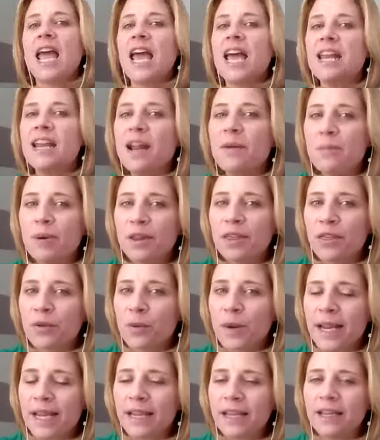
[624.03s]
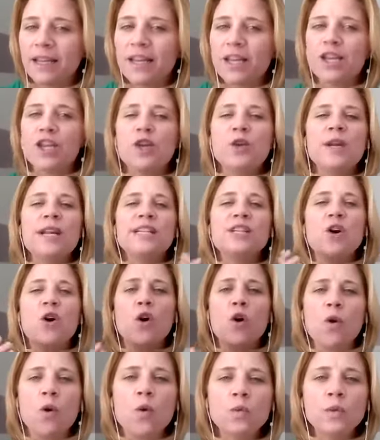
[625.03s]
And number 3, you need to
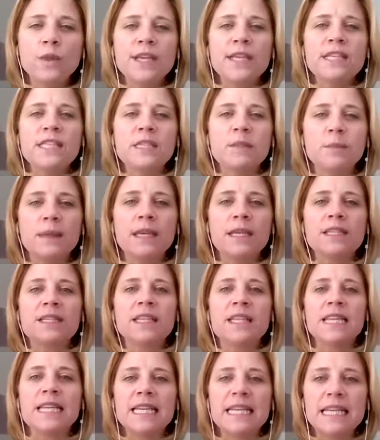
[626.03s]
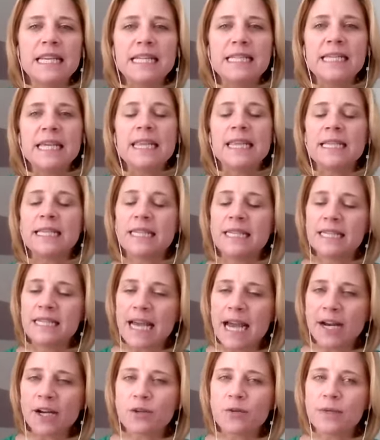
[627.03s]
only speak to the needs and the
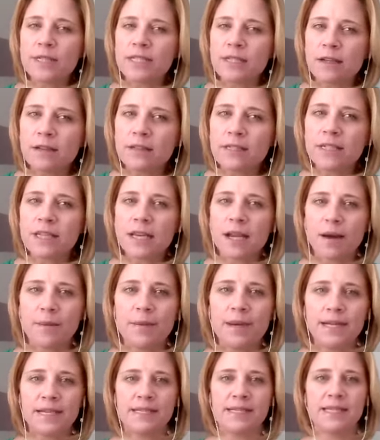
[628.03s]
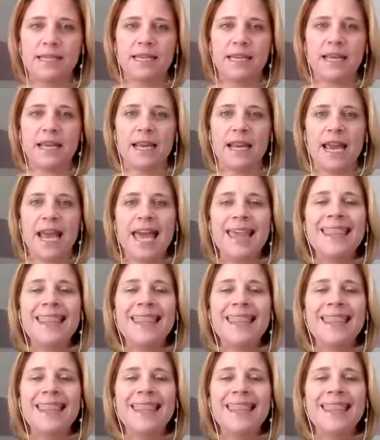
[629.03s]
desired results the company is seeking,